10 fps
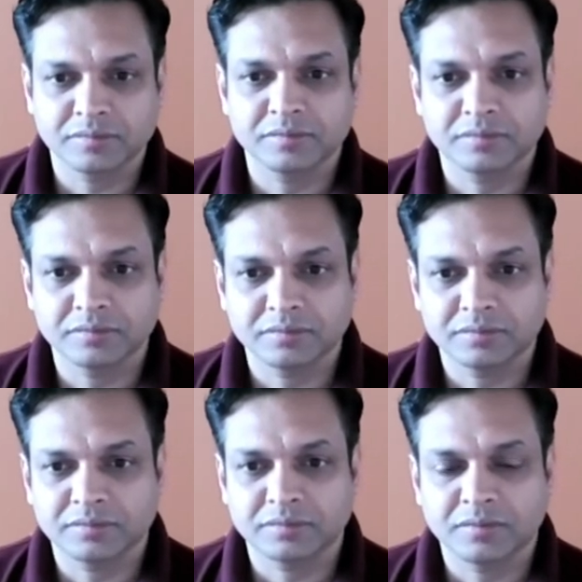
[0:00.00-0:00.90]

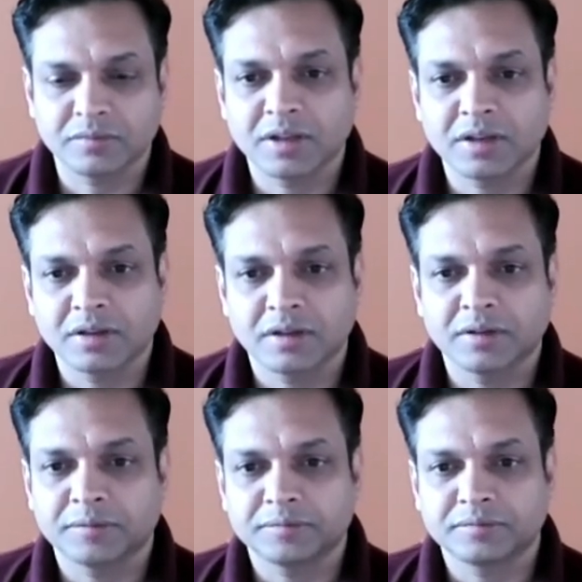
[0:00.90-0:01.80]

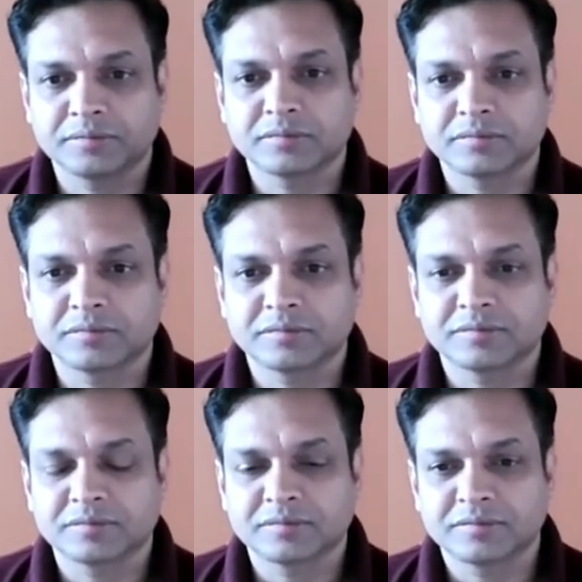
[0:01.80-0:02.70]

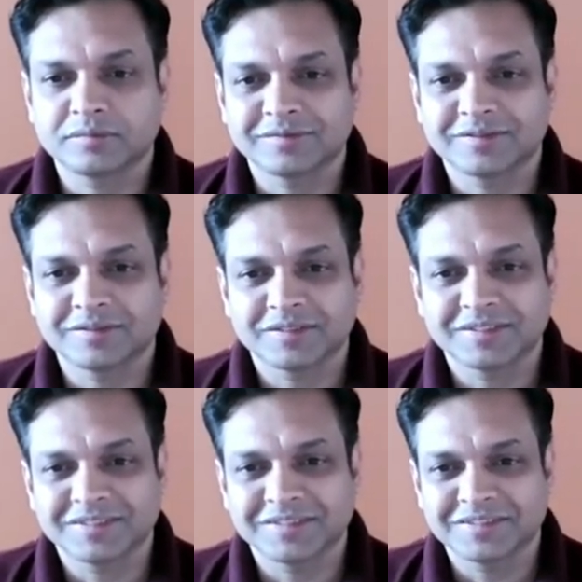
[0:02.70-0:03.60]

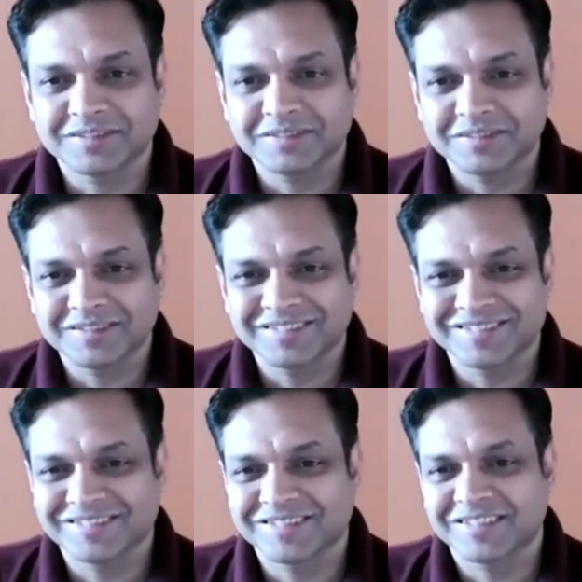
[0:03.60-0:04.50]

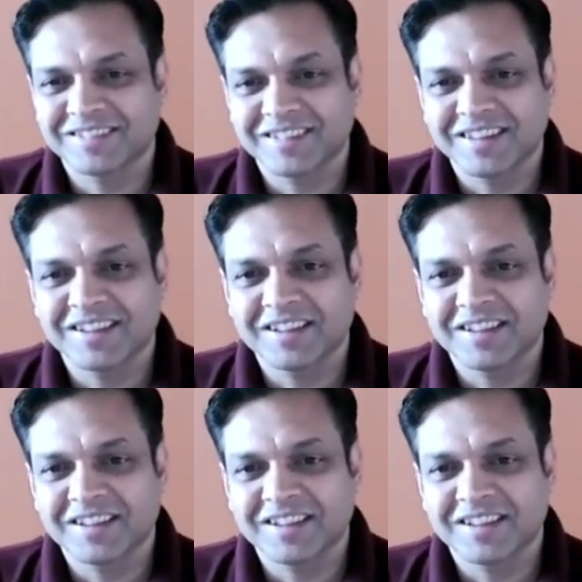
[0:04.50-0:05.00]
[no speech]